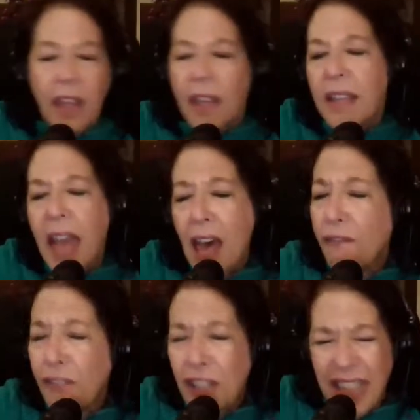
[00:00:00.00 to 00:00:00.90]
Now
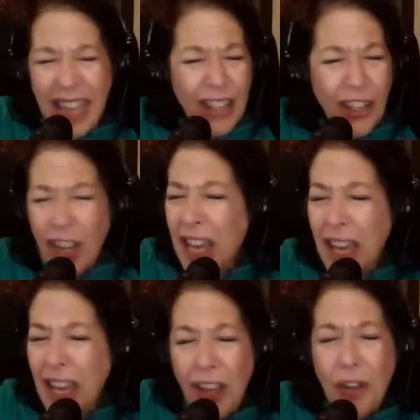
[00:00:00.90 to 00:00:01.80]
for 10
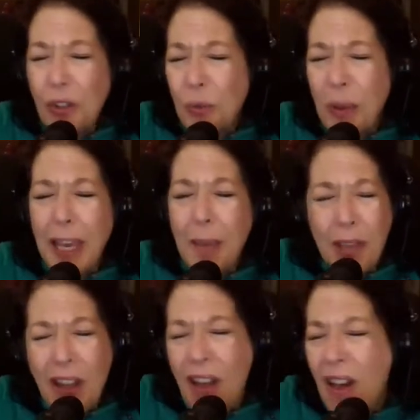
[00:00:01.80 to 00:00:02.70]
years we've been
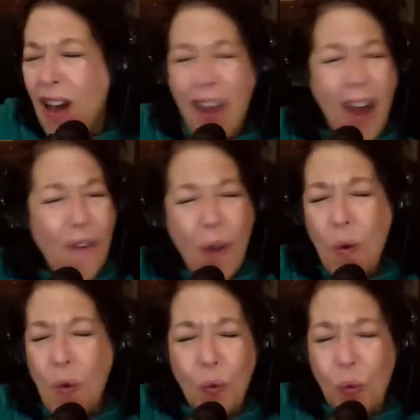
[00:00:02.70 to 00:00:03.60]
on our
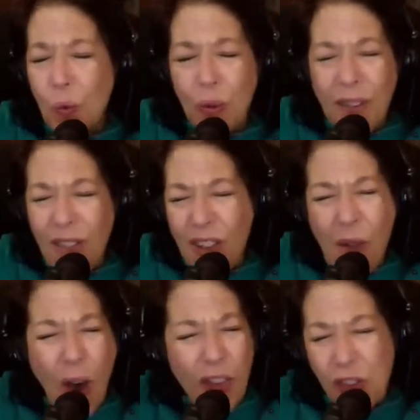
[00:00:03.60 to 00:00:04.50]
own.
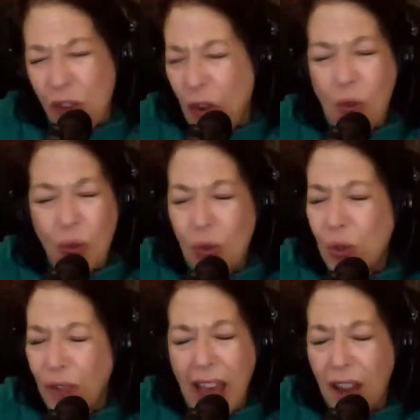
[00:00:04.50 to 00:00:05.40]
Moss froze
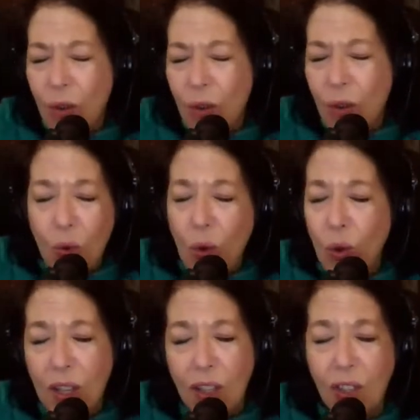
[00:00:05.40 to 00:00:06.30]
fat on a
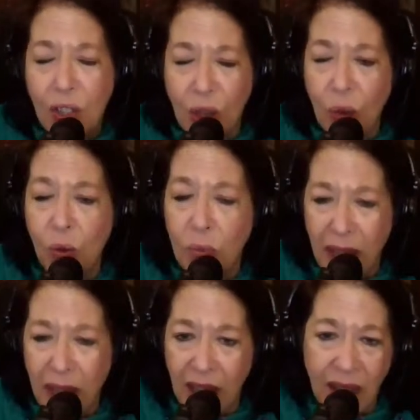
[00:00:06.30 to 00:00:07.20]
rolling stone,
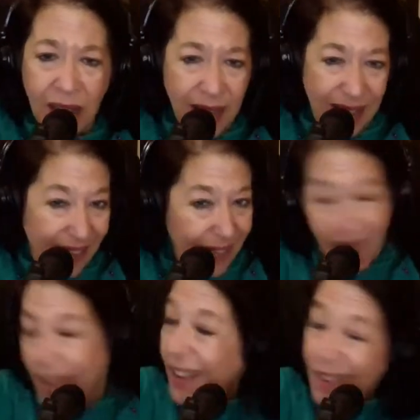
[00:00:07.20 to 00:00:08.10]
but
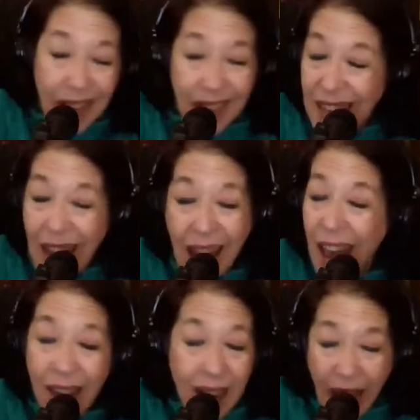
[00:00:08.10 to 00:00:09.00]
that's
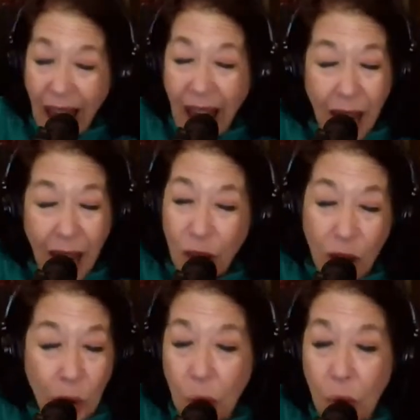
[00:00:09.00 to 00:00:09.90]
not how it
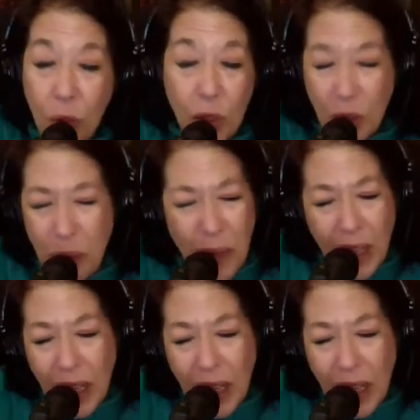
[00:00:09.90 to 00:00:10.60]
used to be.